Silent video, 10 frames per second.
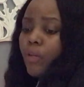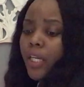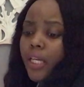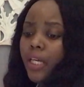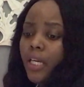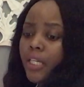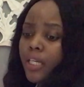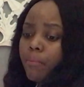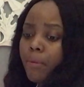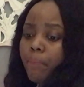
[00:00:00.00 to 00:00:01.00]
ahead and
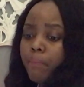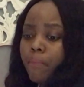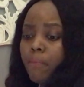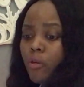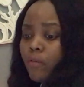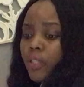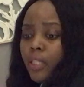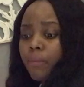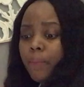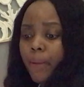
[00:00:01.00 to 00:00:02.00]
keep it moving,
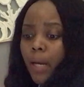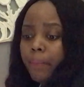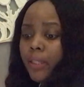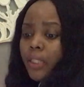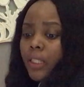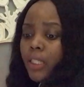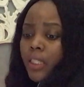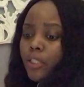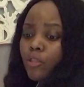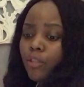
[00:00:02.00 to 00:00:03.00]
keep it popping
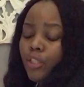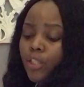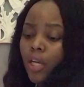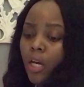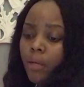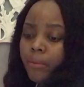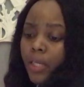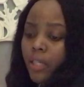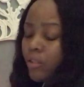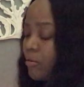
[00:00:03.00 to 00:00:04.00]
to the
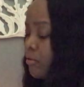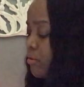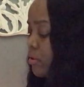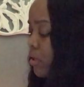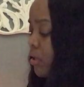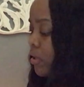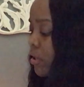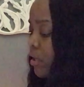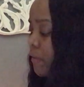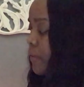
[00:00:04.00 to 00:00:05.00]
Cancers
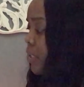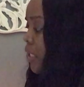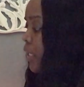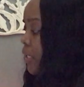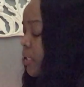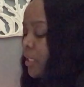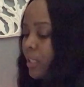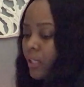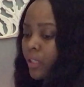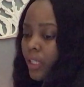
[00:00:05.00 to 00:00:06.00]
of the deck.
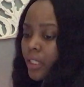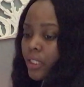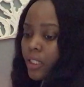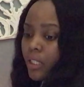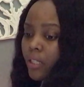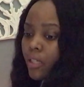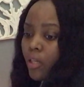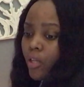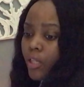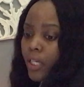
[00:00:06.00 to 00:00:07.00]
Let's see.
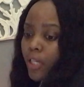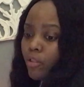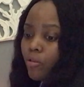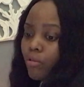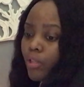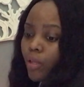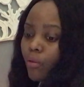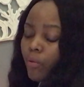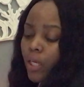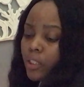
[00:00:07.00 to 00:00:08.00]
Cancers that
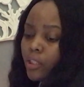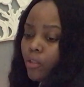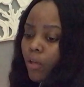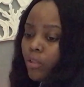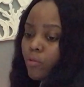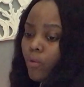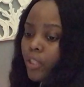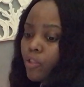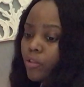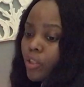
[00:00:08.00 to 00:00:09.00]
are watching, cross
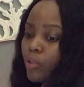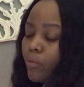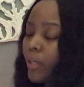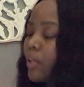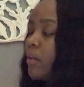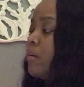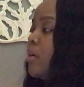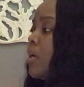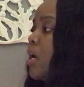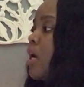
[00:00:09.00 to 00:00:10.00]
watchers as well.
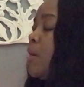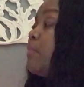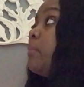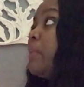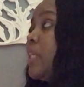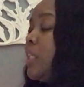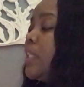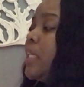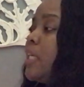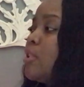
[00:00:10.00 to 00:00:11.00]
But
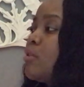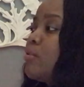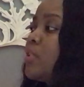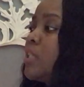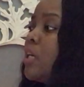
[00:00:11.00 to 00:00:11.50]
mainly Cancers